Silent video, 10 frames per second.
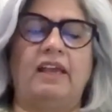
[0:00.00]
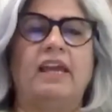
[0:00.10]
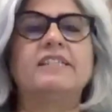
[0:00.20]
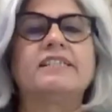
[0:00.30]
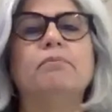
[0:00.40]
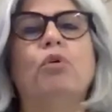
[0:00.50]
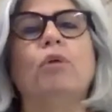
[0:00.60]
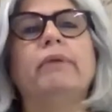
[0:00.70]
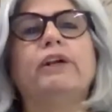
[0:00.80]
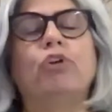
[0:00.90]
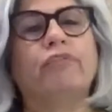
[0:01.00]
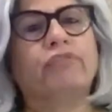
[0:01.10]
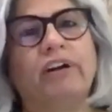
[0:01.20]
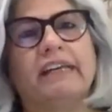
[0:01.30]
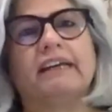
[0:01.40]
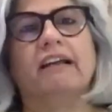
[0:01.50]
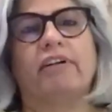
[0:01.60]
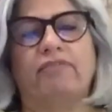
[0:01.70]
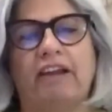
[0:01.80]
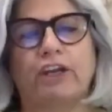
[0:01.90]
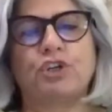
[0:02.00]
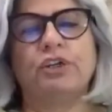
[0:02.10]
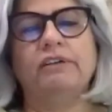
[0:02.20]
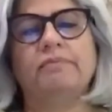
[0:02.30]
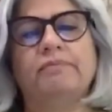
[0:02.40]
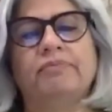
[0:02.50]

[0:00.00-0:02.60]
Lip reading: It's a moment of critical reflection.